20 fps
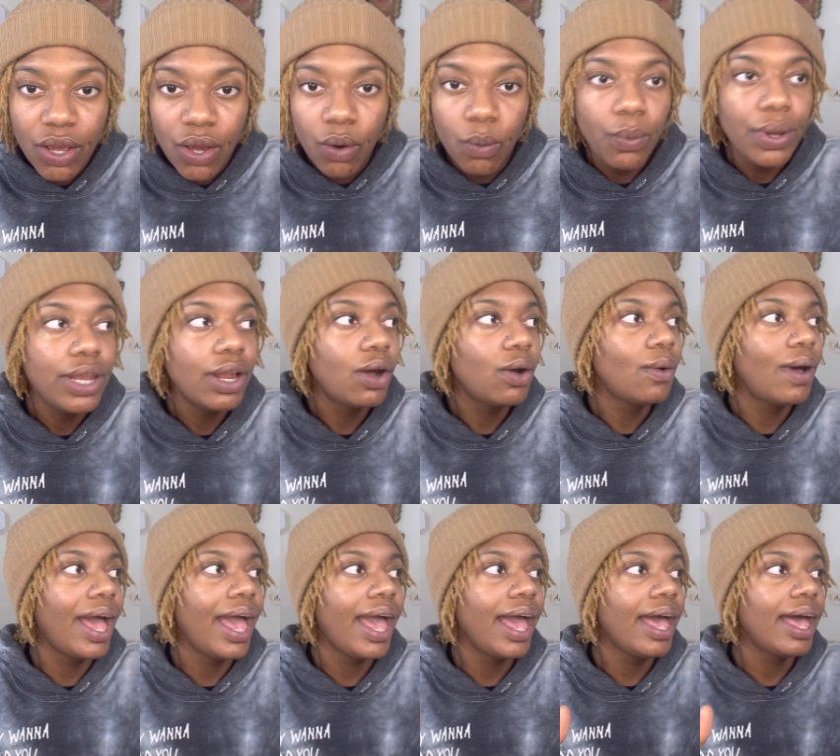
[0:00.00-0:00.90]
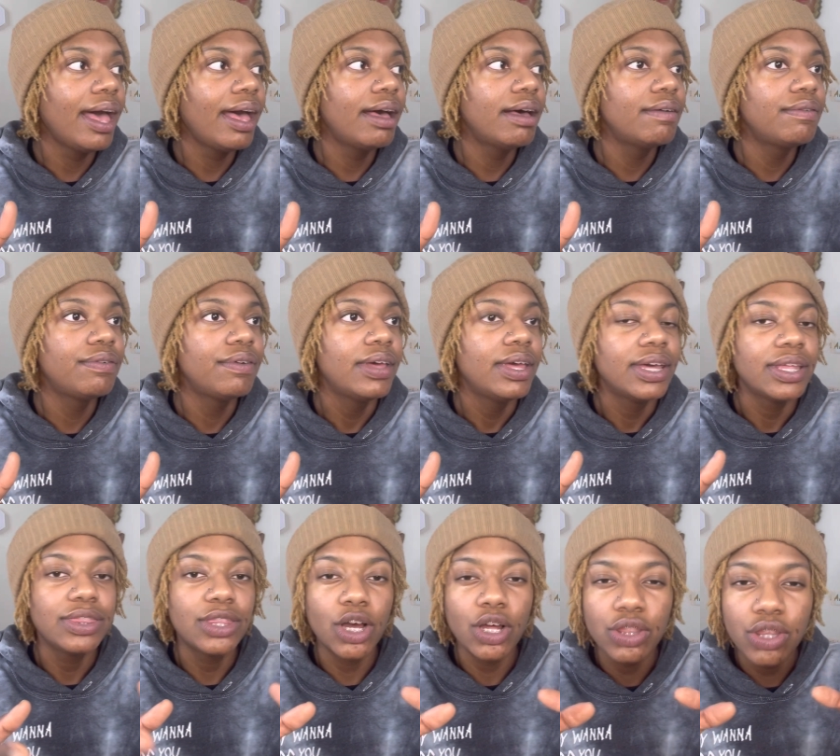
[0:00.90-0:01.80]
We don't have
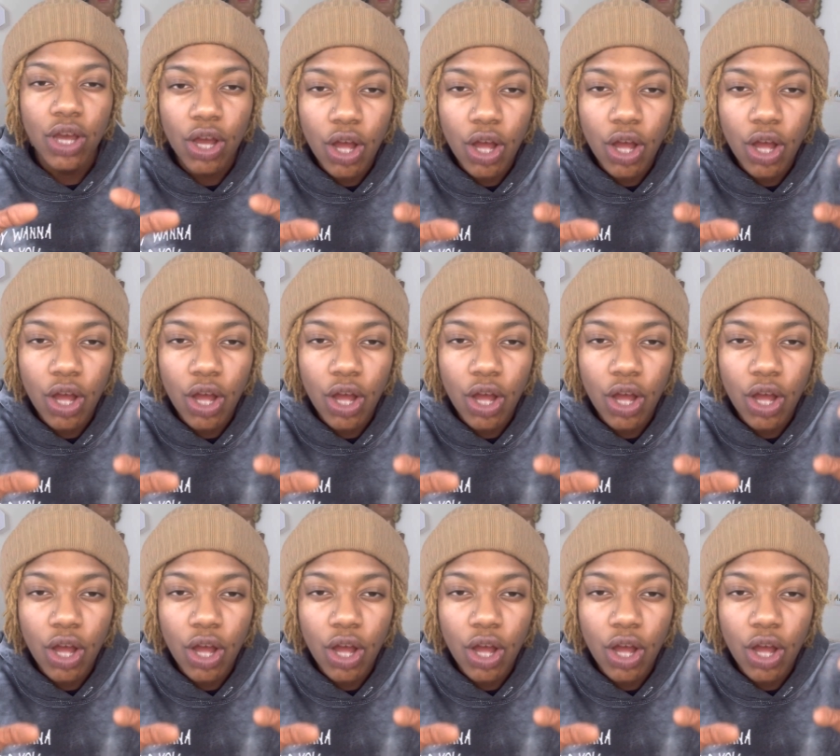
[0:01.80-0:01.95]
the, the